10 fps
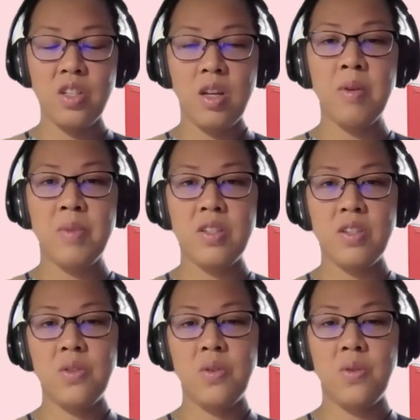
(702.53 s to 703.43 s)
I'm a
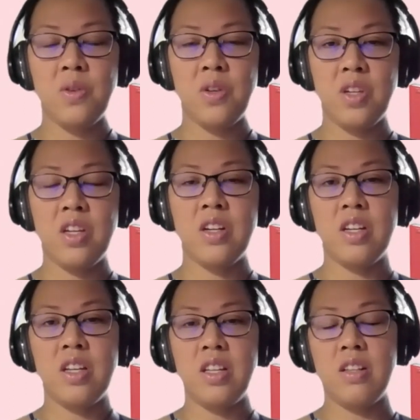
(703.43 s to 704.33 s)
business owner here
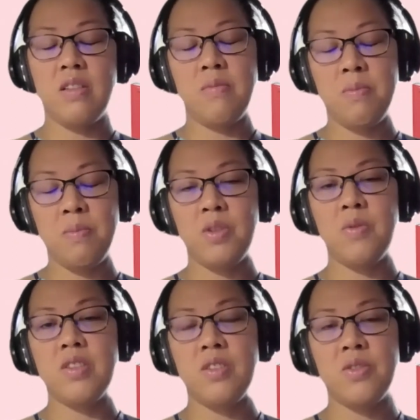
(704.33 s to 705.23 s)
in Perth,
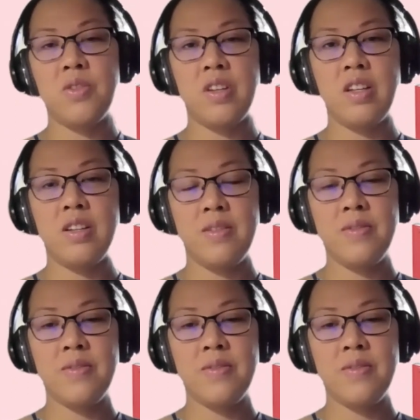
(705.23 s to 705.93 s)
Western Australia.